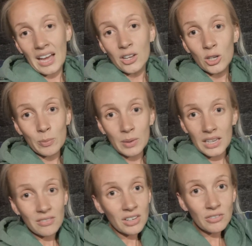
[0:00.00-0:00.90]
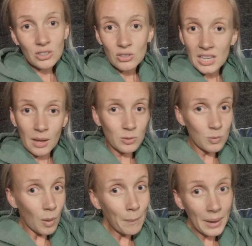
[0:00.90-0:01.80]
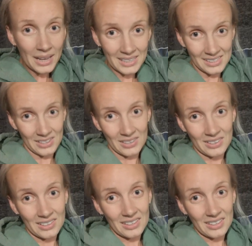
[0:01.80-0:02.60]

I hope even if it just helps one person,